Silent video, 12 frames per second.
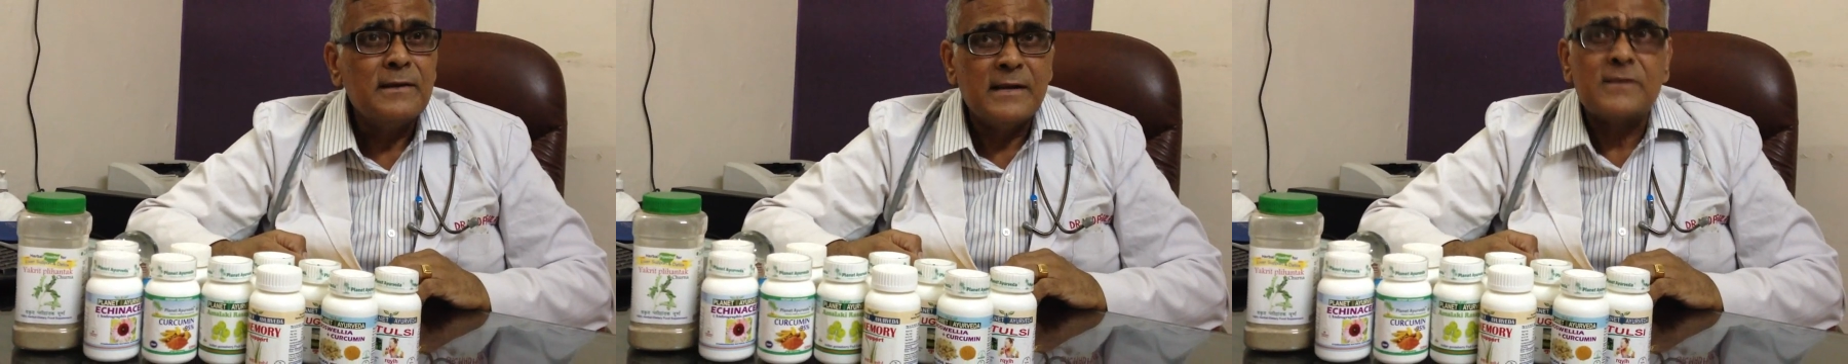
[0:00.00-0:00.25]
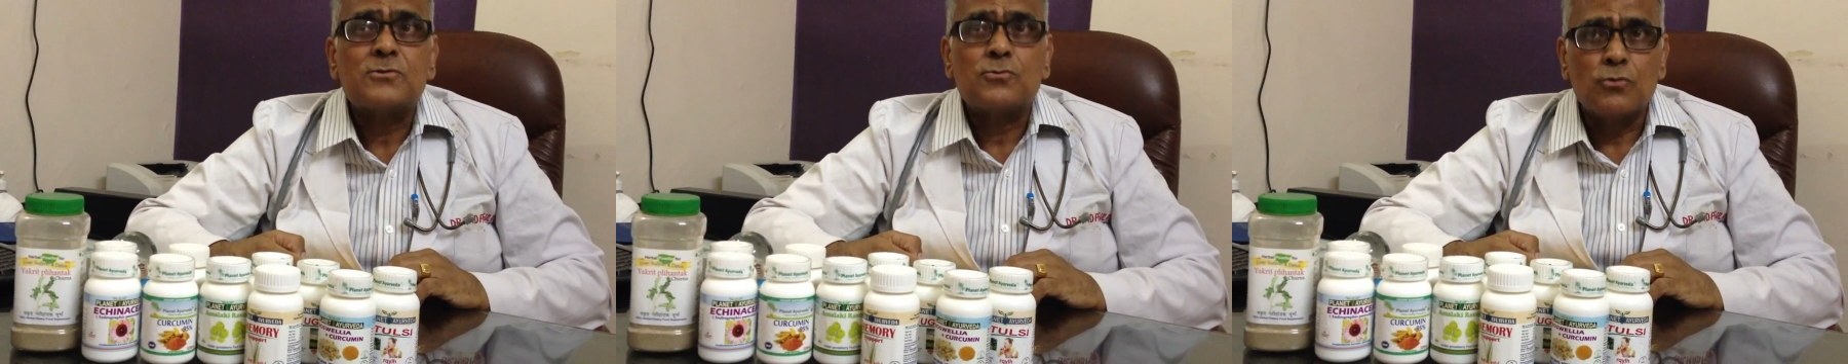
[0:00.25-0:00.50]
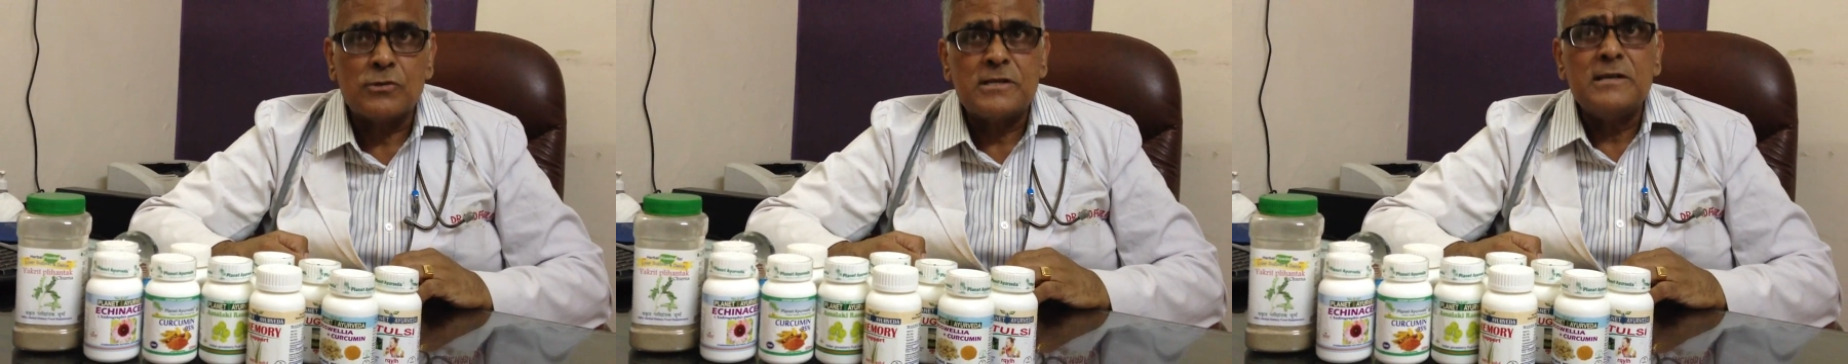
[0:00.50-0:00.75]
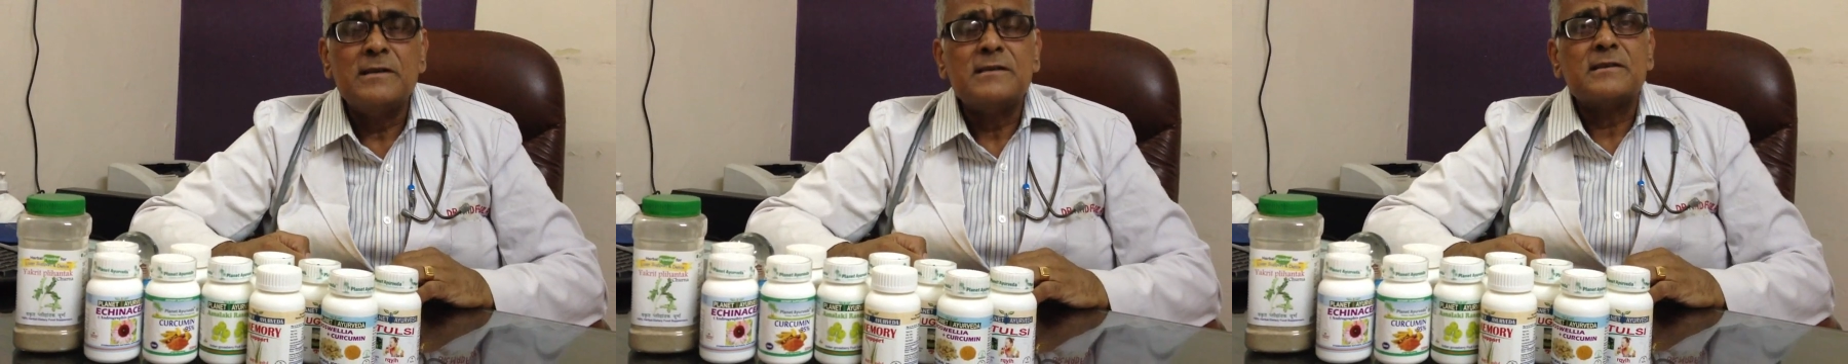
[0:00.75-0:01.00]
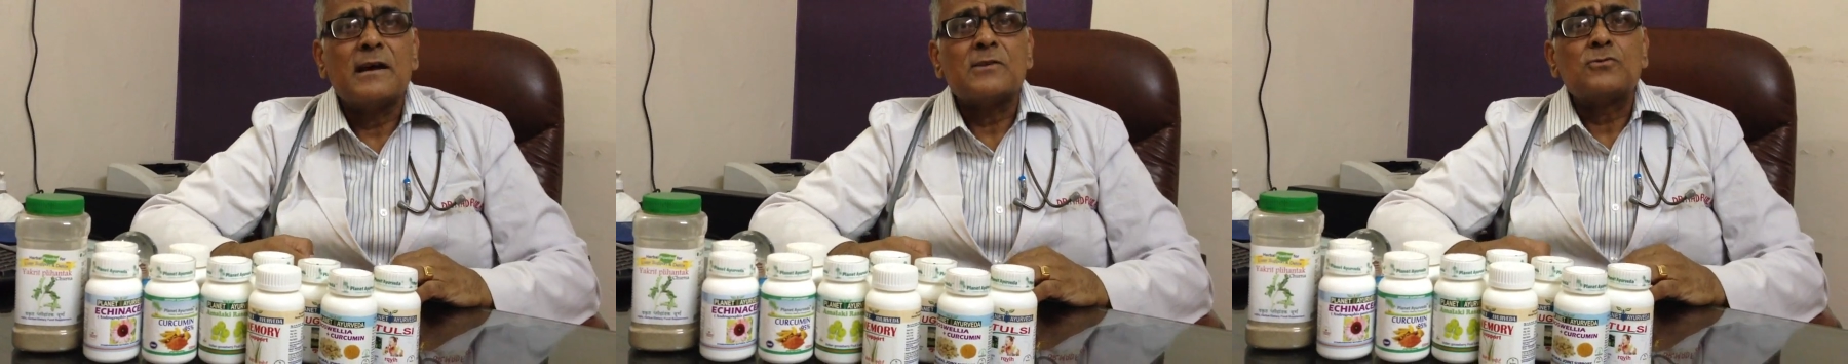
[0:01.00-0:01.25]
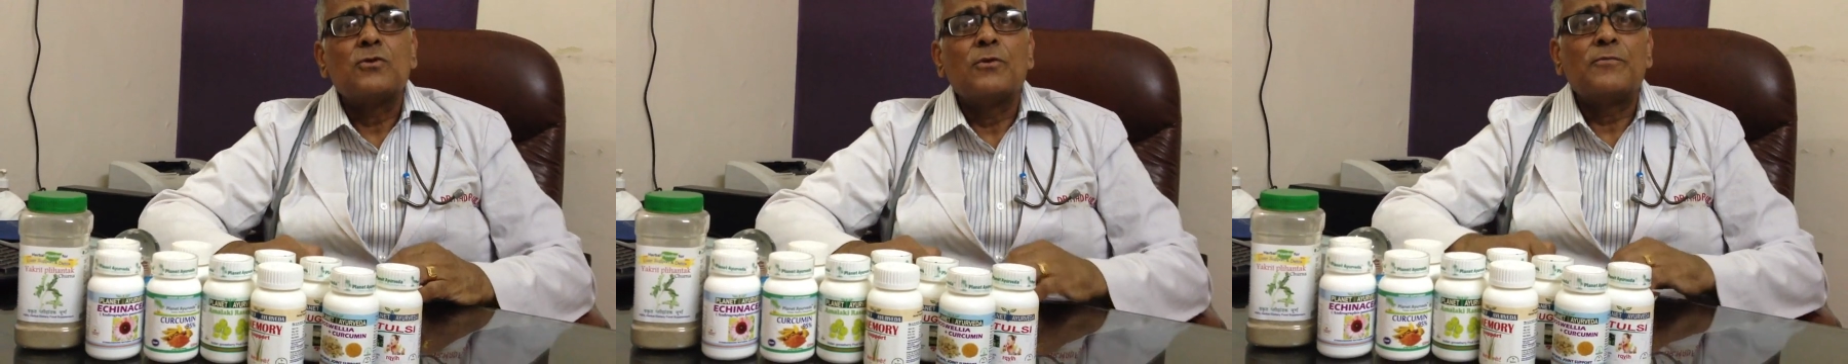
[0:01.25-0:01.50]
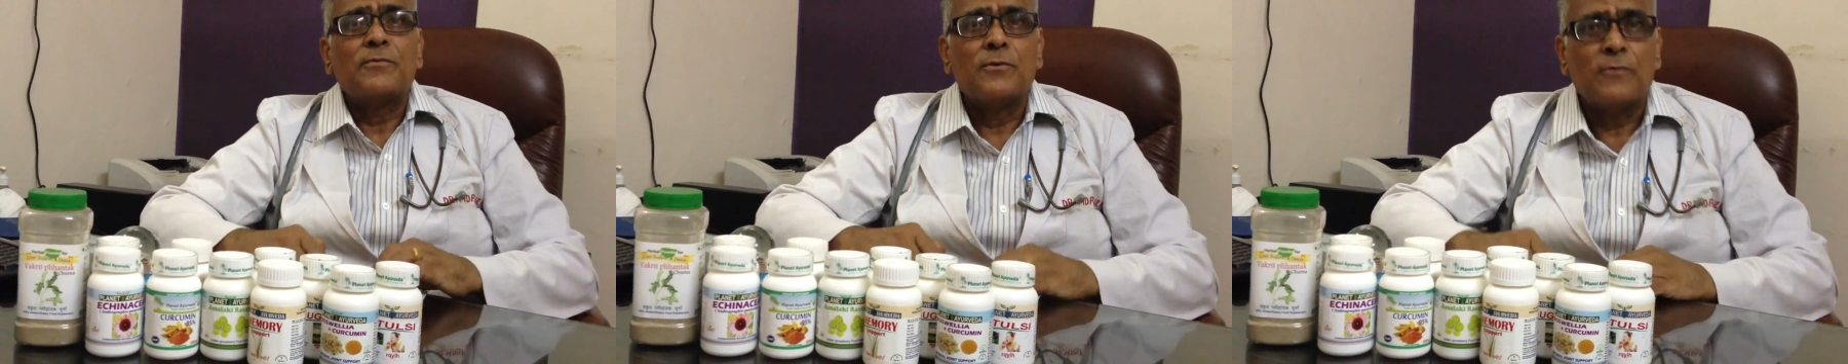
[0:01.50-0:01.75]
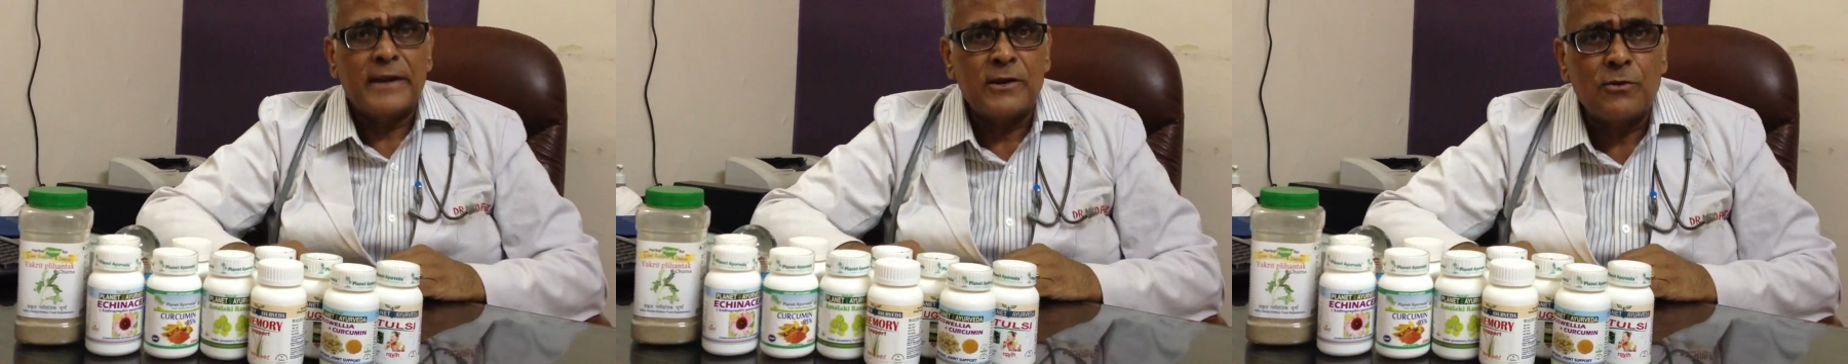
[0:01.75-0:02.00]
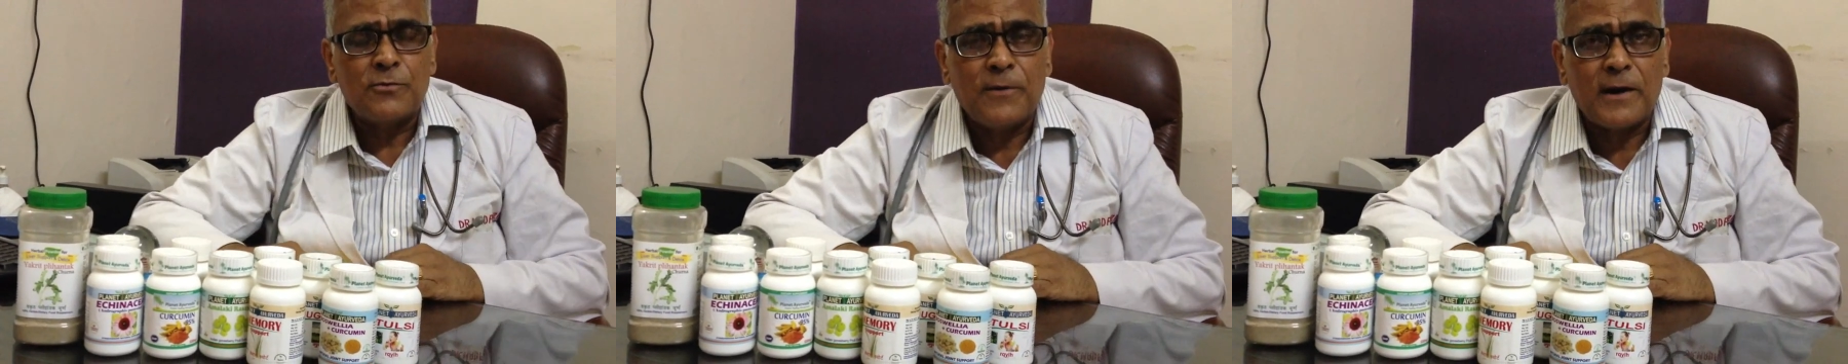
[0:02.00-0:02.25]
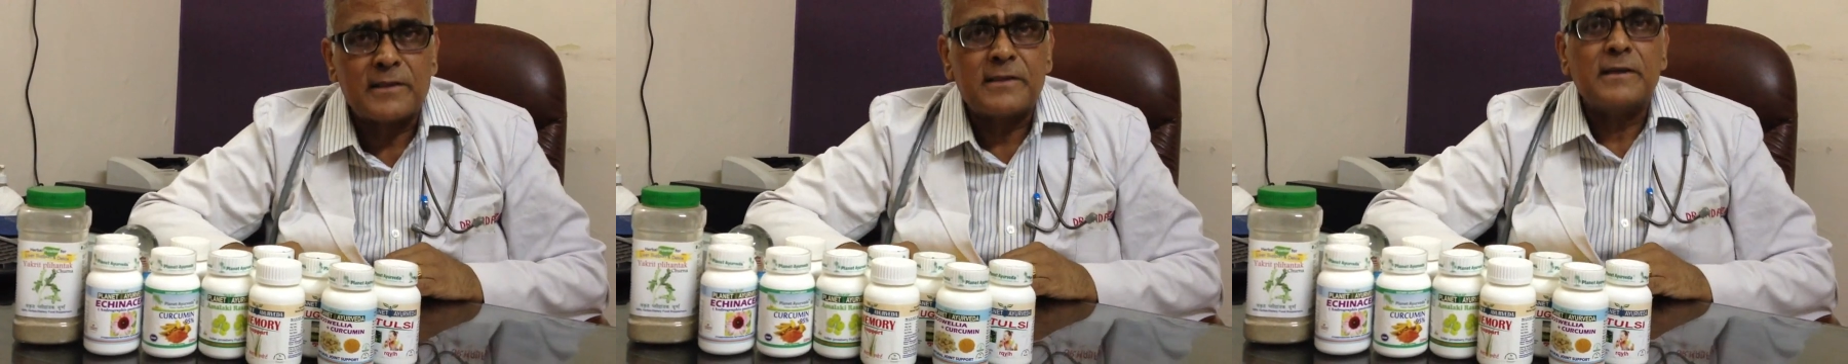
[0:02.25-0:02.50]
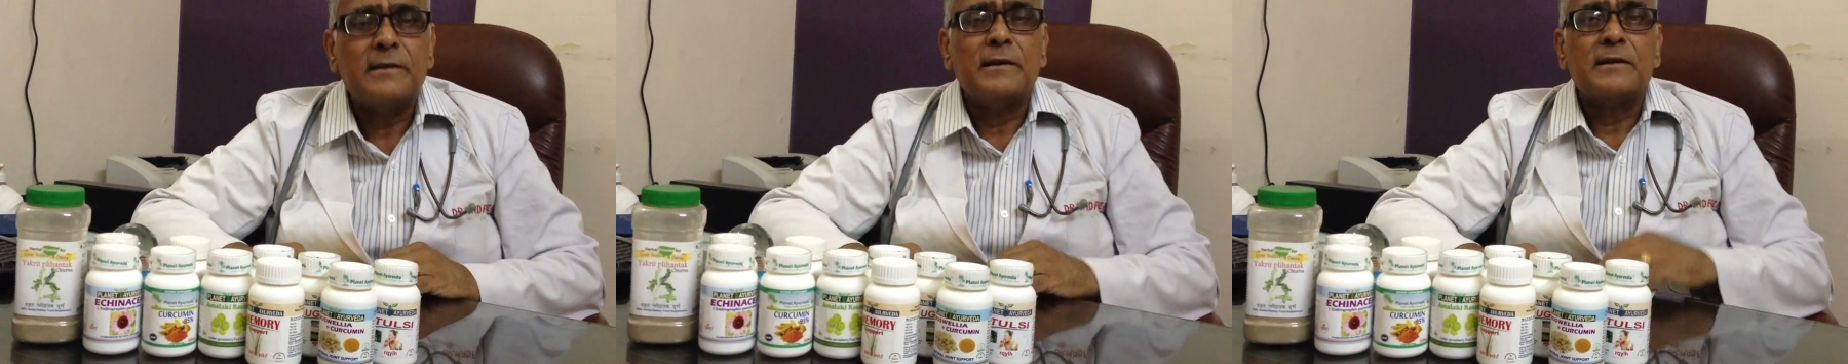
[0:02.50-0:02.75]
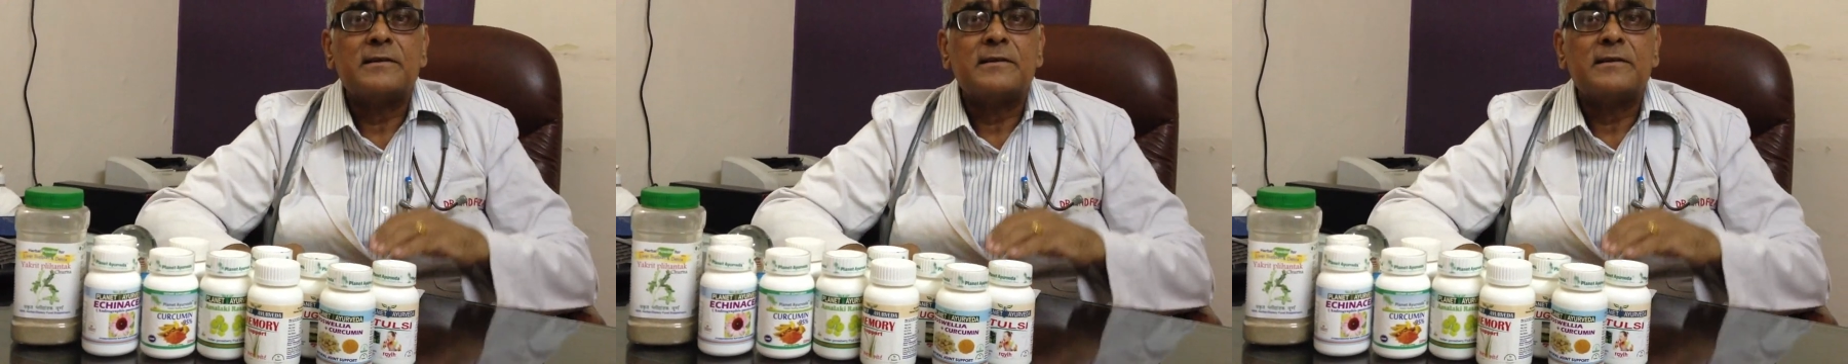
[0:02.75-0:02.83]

Yes, Tulsi is also very good for the,